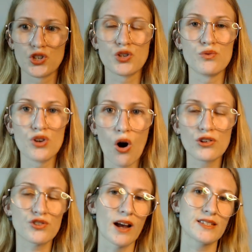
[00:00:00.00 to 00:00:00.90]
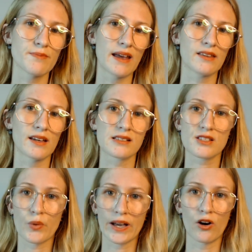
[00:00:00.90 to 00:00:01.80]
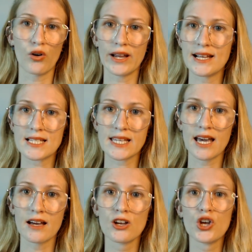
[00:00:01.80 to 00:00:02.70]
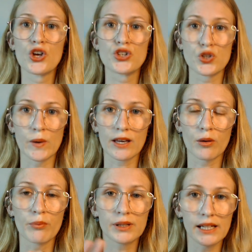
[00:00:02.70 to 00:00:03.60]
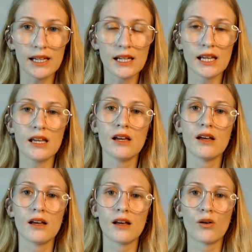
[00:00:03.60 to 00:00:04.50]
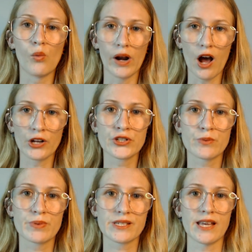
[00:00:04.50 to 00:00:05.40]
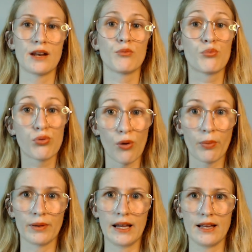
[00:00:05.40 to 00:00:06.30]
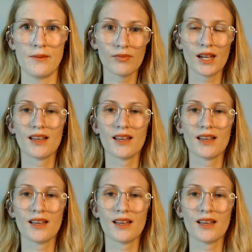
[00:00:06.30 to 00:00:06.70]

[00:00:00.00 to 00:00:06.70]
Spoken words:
Do not try to make things quicker or easier. Do it completely, 100% properly.